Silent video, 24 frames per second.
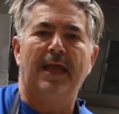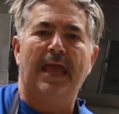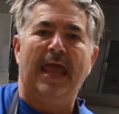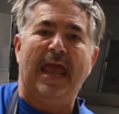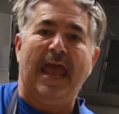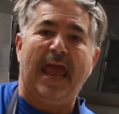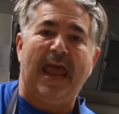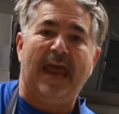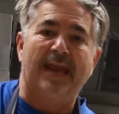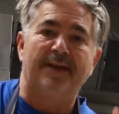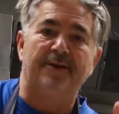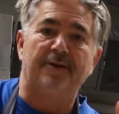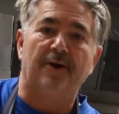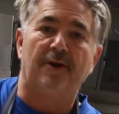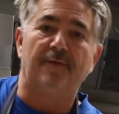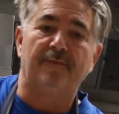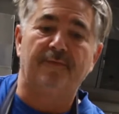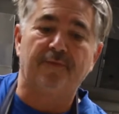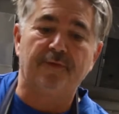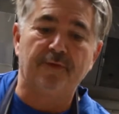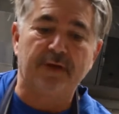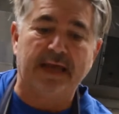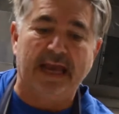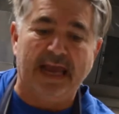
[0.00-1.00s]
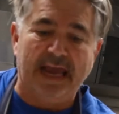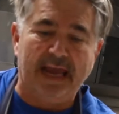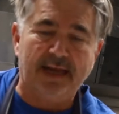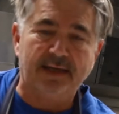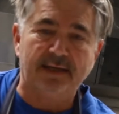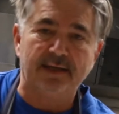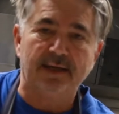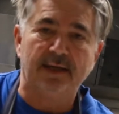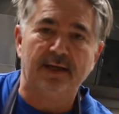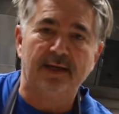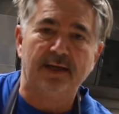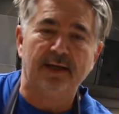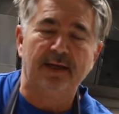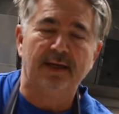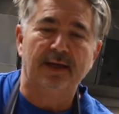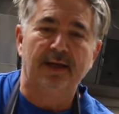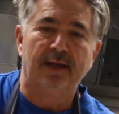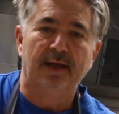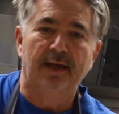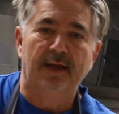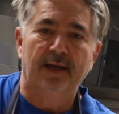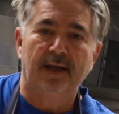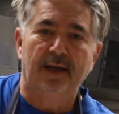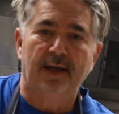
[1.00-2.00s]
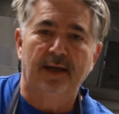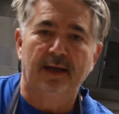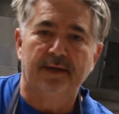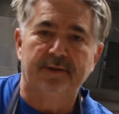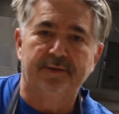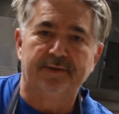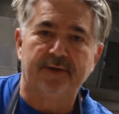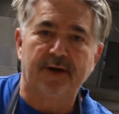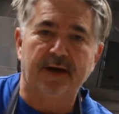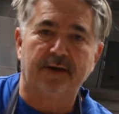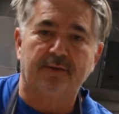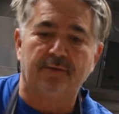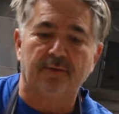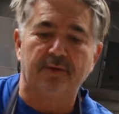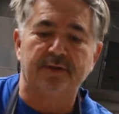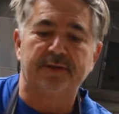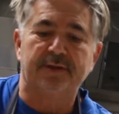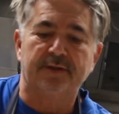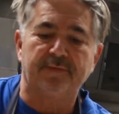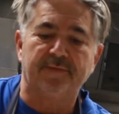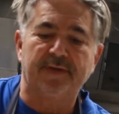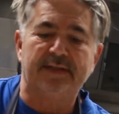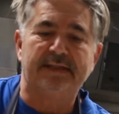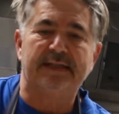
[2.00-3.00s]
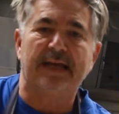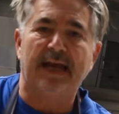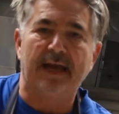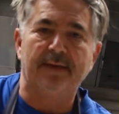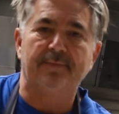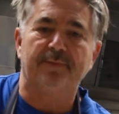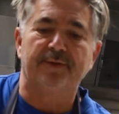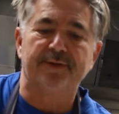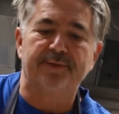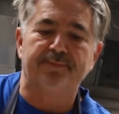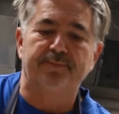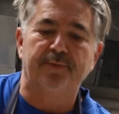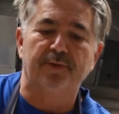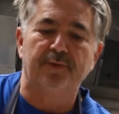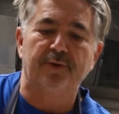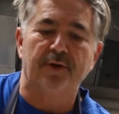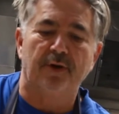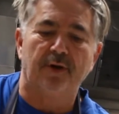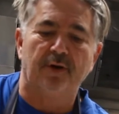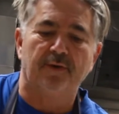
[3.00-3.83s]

And don't forget 3/4 of a tablespoon